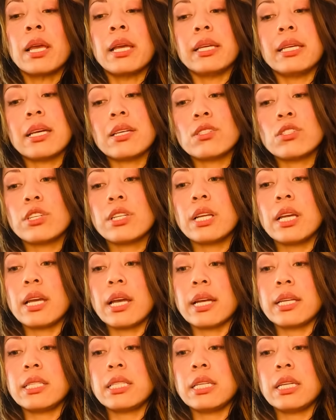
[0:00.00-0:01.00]
Yesterday,
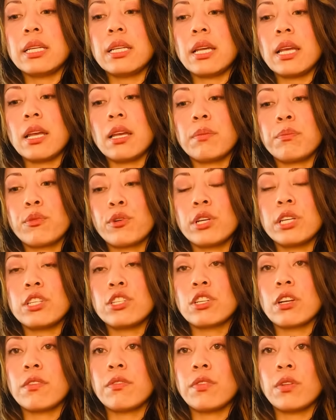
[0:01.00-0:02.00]
I did a
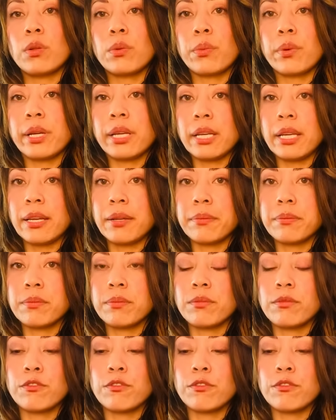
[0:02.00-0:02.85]
pre-shuffle reading